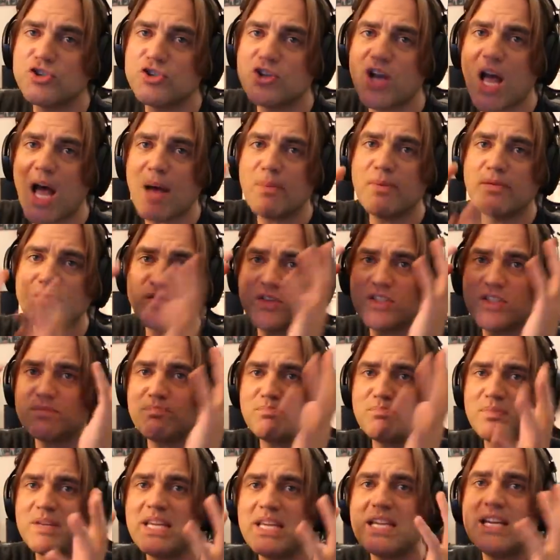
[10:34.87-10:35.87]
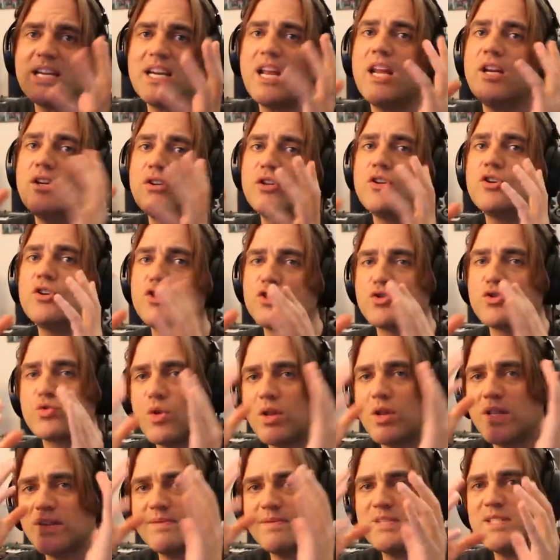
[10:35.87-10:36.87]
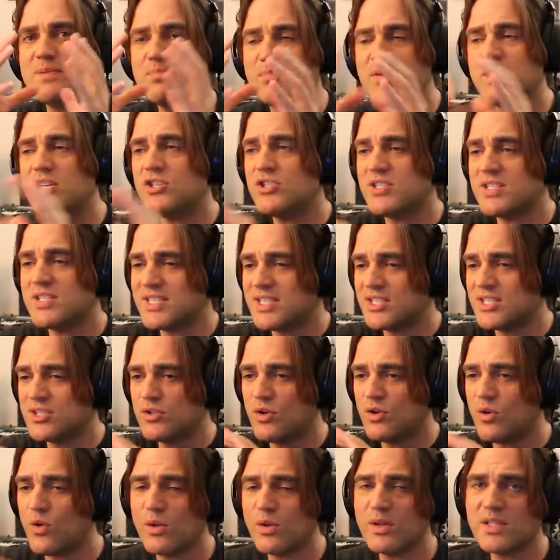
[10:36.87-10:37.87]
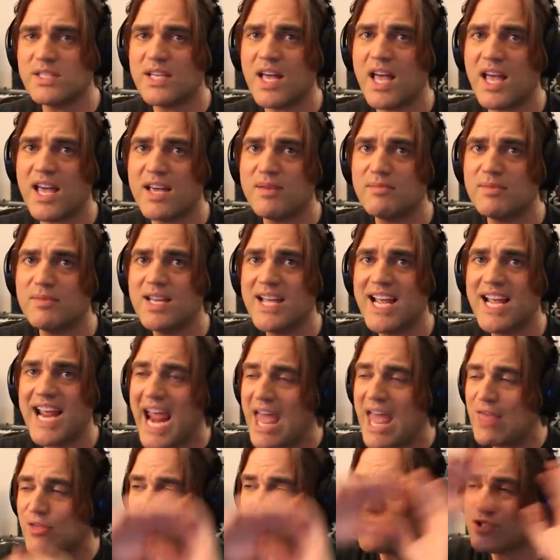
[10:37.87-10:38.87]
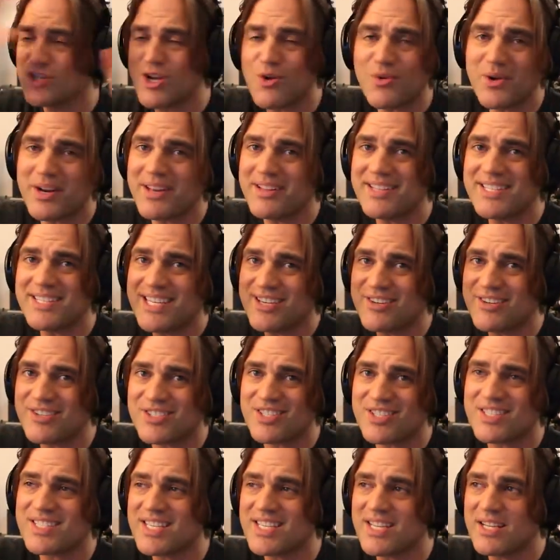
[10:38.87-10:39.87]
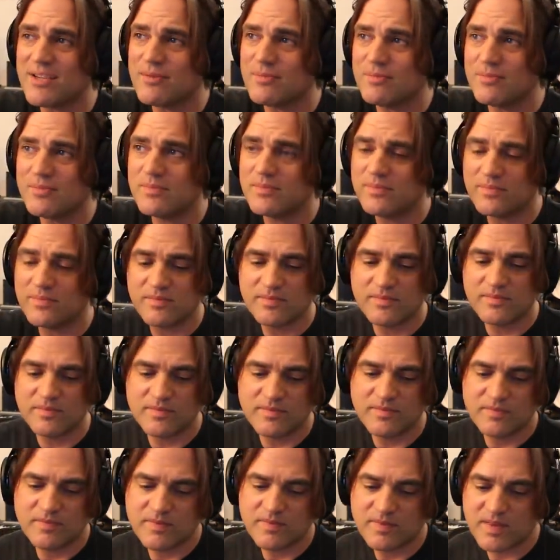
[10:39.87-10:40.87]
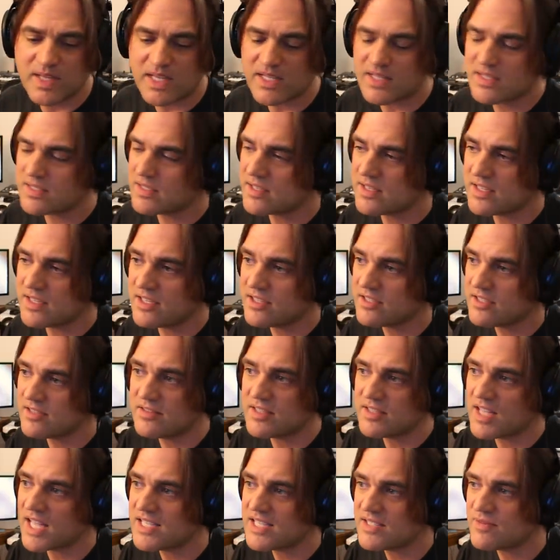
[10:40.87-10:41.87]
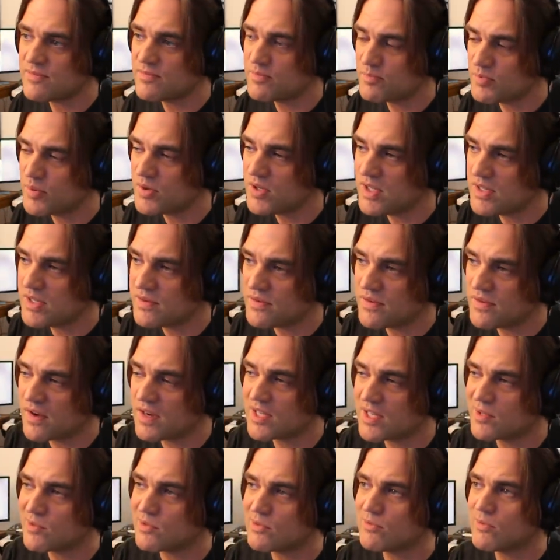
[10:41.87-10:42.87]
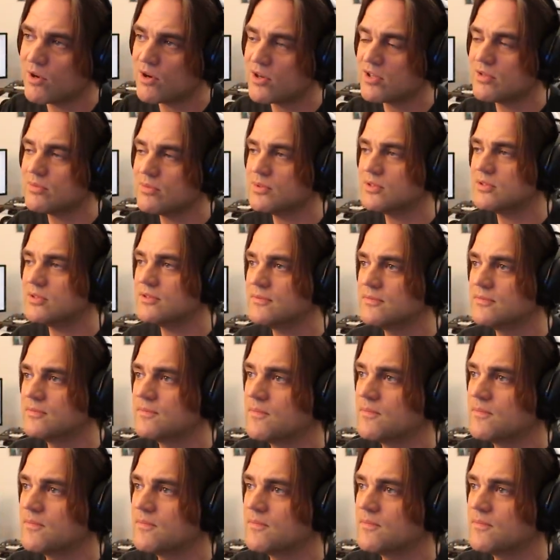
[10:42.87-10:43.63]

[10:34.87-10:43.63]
job of just being in control of his pitches this whole time, and there's no one else here, it's just him. That's pretty fucking remarkable.